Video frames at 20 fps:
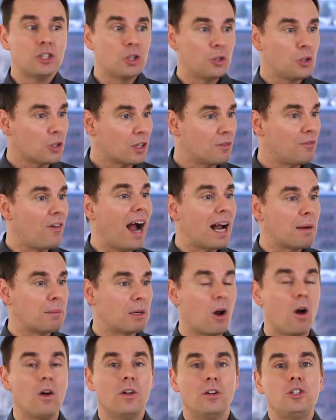So your
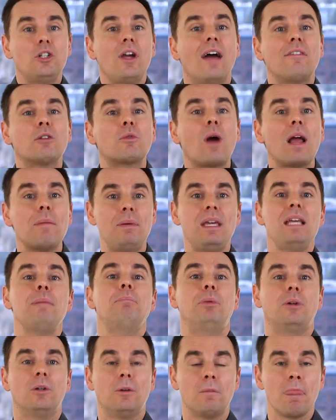environment, do you have the right
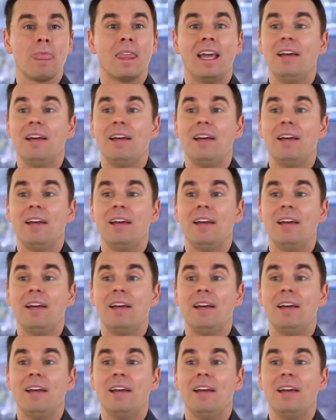people?